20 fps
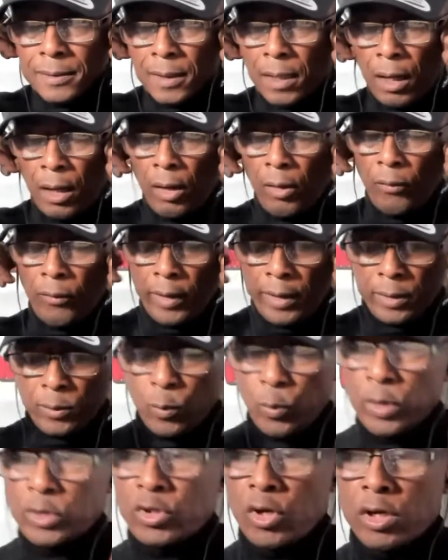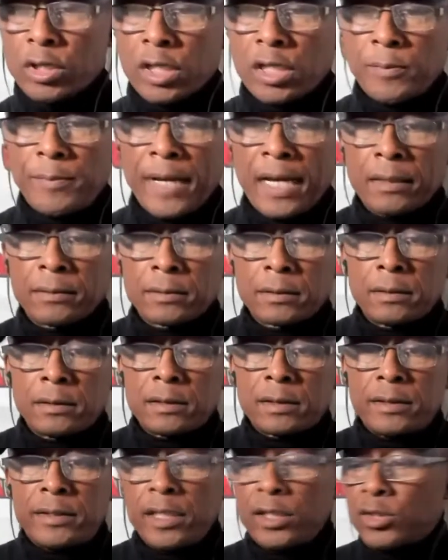All right. We're talking about
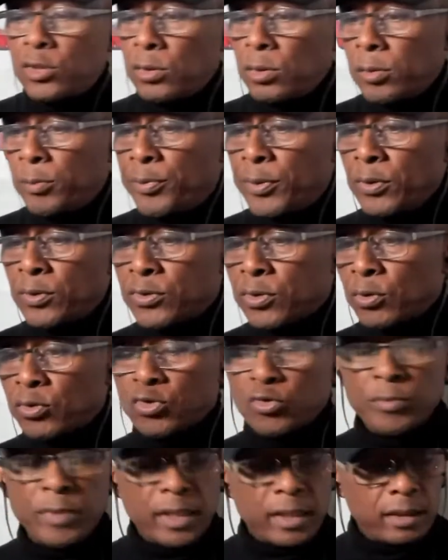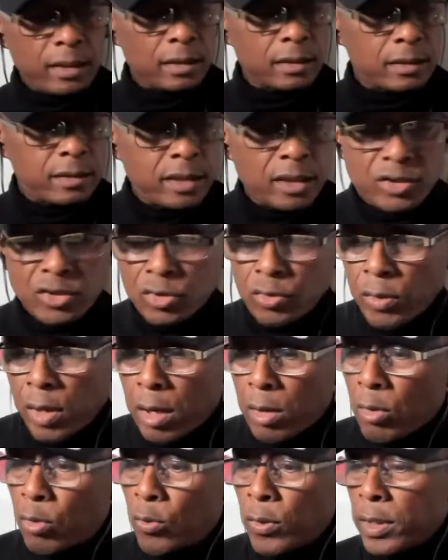this digital abuse, social media, digital
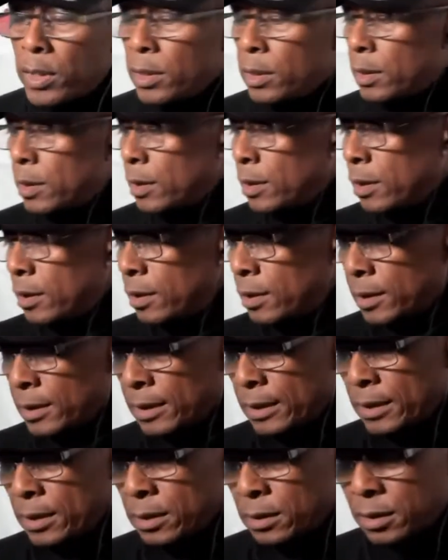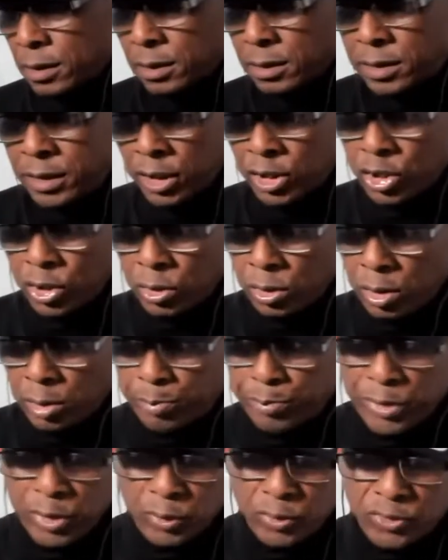heroin, this digital
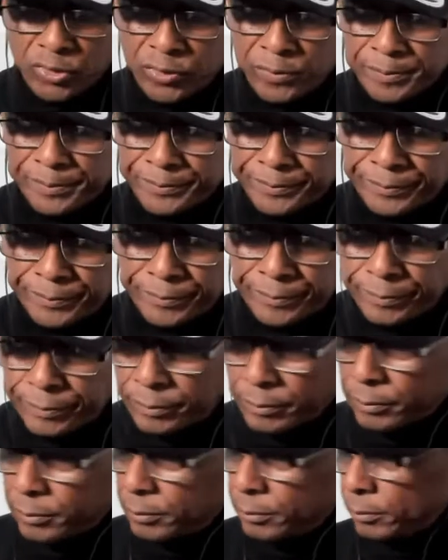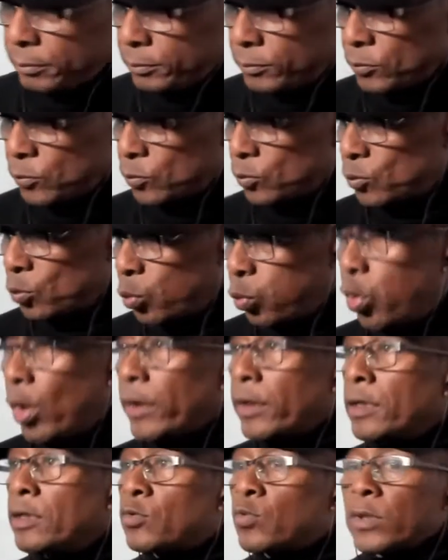abuse.
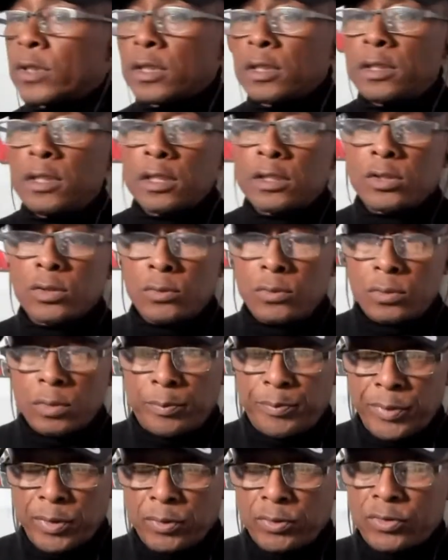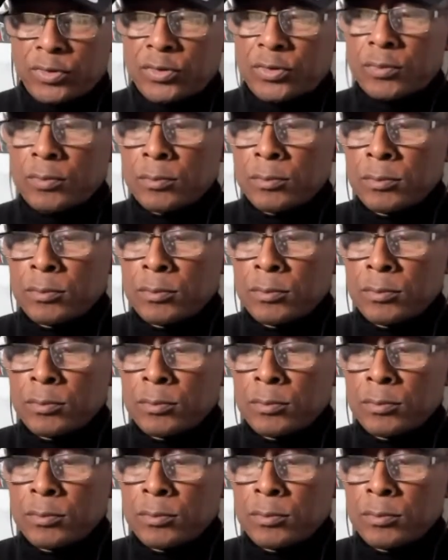What is with the digital abuse?